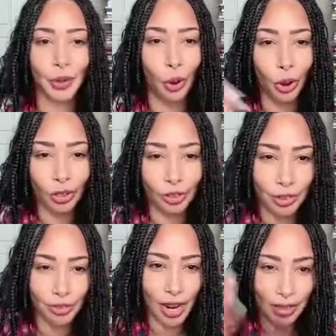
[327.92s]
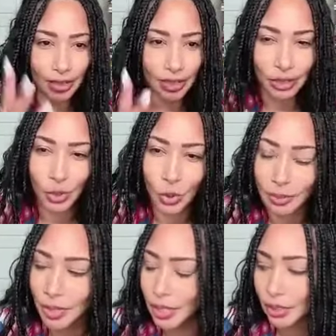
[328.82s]
all of the Rastas
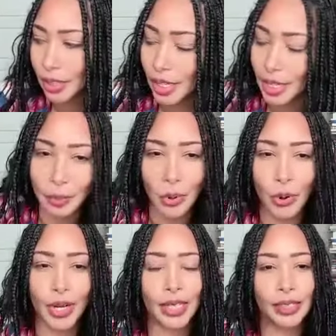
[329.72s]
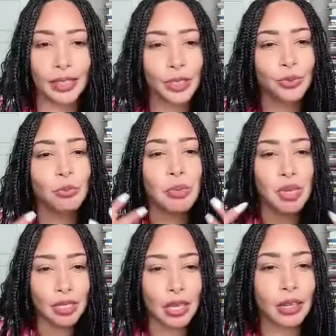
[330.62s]
swarm the airport and they're
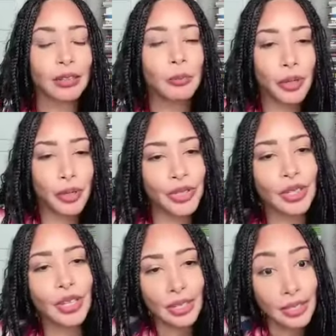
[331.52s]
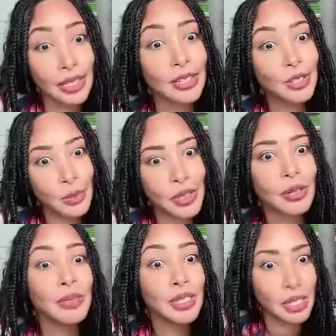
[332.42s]
meeting the person they consider to be
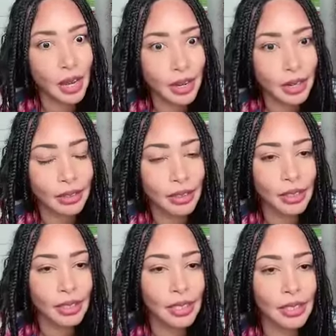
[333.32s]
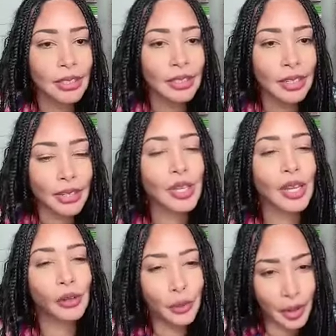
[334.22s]
their Messiah. I was
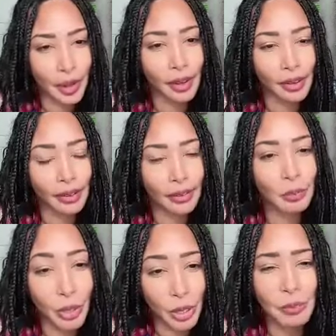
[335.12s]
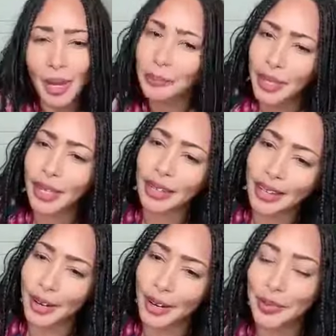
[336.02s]
like, okay, the book might begin
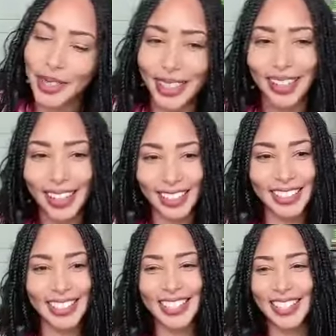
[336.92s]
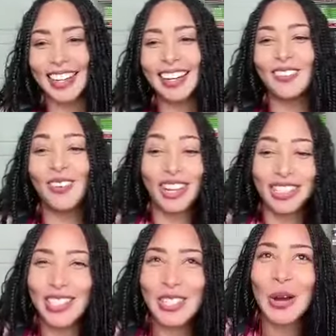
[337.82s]
here because one,
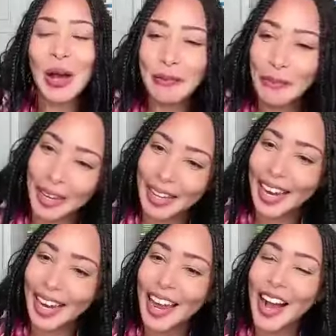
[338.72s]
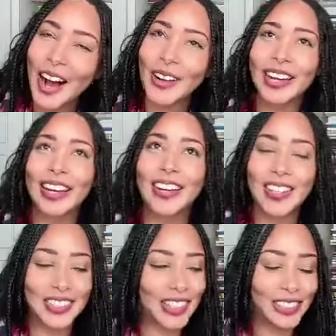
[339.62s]
it's so epic. How can I
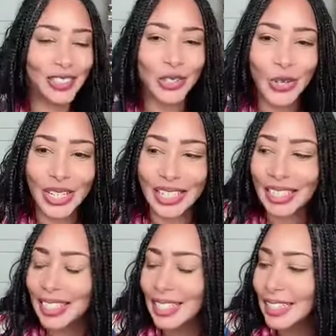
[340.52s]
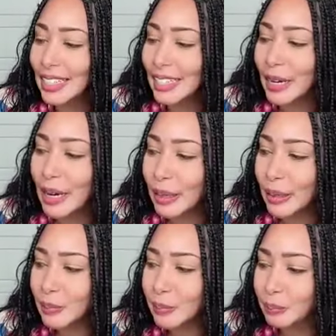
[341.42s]
not tell this story?
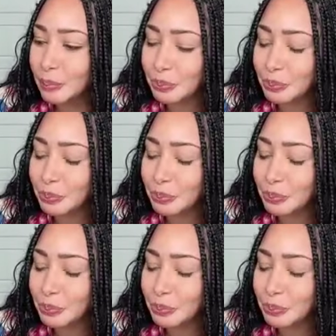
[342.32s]
Um,